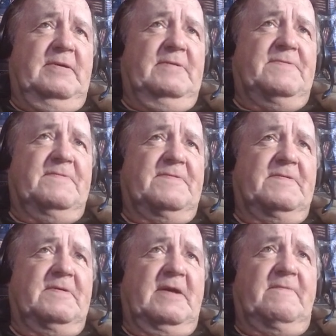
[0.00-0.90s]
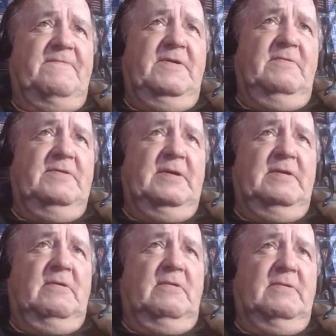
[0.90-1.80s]
it's a select few that
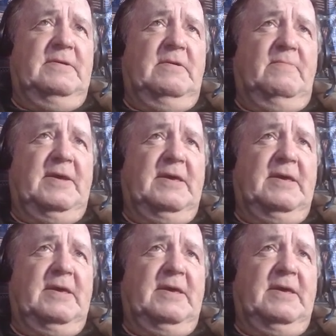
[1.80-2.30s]
know and nobody